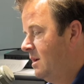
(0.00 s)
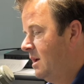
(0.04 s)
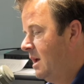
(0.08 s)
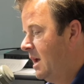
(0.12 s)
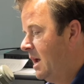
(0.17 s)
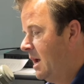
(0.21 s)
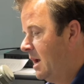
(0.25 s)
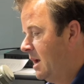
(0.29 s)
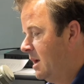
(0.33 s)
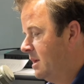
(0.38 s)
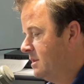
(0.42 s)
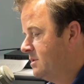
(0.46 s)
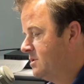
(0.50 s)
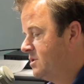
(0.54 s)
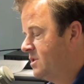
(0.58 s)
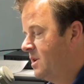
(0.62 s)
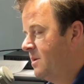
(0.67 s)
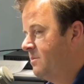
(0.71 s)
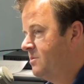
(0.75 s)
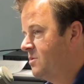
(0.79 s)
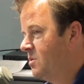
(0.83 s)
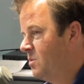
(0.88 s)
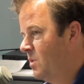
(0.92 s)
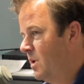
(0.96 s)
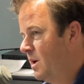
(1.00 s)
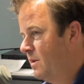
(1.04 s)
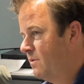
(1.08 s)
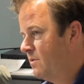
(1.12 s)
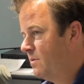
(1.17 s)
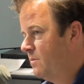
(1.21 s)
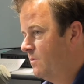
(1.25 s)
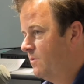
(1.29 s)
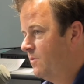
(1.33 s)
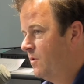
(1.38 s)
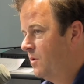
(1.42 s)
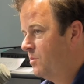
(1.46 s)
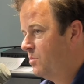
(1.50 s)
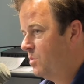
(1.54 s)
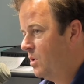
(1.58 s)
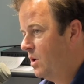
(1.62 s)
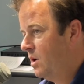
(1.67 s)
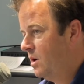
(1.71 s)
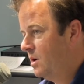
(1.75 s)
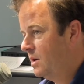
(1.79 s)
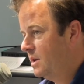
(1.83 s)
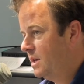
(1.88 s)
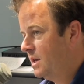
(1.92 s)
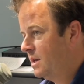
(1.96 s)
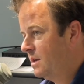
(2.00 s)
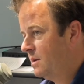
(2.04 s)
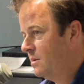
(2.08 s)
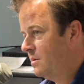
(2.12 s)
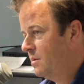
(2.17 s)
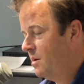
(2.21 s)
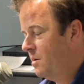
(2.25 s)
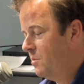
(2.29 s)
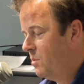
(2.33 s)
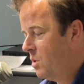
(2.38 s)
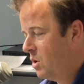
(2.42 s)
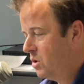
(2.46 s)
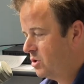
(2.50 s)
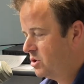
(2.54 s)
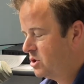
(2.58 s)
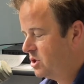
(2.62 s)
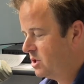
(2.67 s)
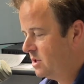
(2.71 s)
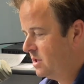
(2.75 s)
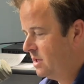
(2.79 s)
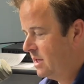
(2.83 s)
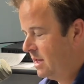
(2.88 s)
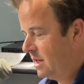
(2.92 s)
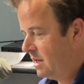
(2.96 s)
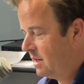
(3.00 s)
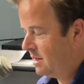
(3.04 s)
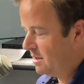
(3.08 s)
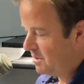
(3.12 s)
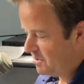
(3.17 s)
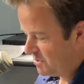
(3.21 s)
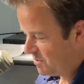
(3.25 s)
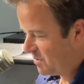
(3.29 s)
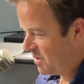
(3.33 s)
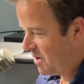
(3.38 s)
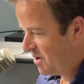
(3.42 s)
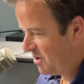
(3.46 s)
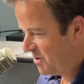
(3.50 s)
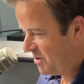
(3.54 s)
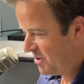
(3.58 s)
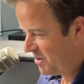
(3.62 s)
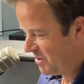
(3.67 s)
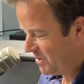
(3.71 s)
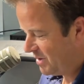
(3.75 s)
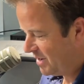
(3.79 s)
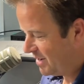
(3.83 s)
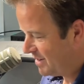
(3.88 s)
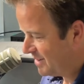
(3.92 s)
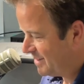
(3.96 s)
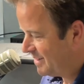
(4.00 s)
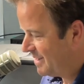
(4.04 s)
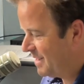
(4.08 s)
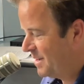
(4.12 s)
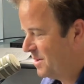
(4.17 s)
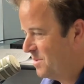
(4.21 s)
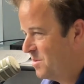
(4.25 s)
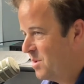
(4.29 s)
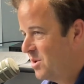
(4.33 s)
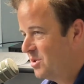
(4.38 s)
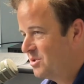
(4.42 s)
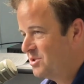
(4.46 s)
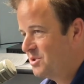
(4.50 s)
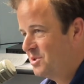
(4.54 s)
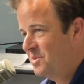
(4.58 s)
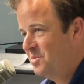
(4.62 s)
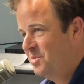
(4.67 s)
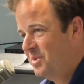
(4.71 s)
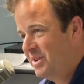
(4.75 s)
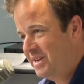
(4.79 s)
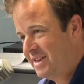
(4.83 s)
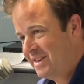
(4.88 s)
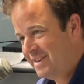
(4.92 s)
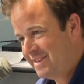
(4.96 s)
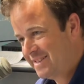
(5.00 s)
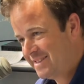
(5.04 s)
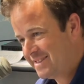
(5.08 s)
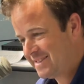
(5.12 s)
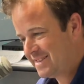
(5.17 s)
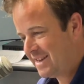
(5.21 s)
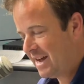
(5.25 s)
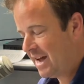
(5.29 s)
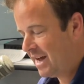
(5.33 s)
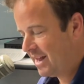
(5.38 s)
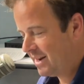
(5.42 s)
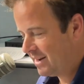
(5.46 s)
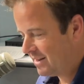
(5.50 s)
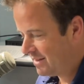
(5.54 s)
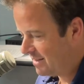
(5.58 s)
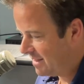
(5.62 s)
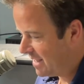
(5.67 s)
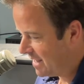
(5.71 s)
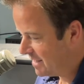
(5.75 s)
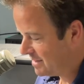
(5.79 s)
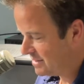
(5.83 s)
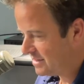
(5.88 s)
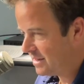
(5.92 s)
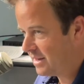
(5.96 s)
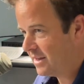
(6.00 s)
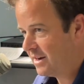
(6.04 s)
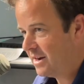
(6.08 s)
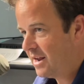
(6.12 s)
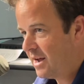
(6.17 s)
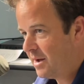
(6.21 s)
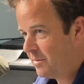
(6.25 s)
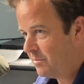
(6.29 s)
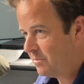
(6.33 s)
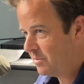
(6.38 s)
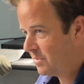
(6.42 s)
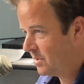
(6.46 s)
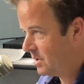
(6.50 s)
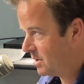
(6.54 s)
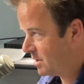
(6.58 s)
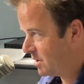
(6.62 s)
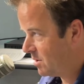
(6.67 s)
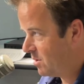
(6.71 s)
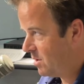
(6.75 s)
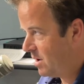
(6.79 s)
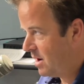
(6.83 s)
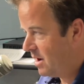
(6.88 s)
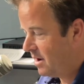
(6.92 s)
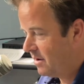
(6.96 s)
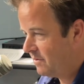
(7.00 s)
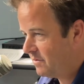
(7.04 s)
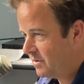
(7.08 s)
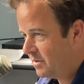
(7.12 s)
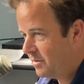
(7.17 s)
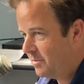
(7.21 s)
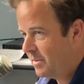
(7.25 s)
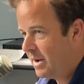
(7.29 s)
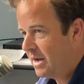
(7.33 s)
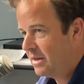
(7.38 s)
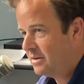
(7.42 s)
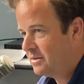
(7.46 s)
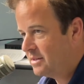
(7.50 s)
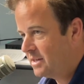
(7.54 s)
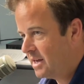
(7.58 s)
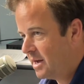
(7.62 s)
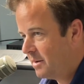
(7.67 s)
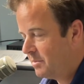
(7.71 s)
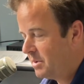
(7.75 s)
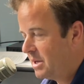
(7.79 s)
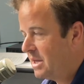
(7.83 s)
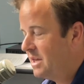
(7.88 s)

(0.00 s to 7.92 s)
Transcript: and stepped away from football. He emotionally, as we all know, he could get emotional, but he decided, that's it, I'm going to go off on the mountaintop.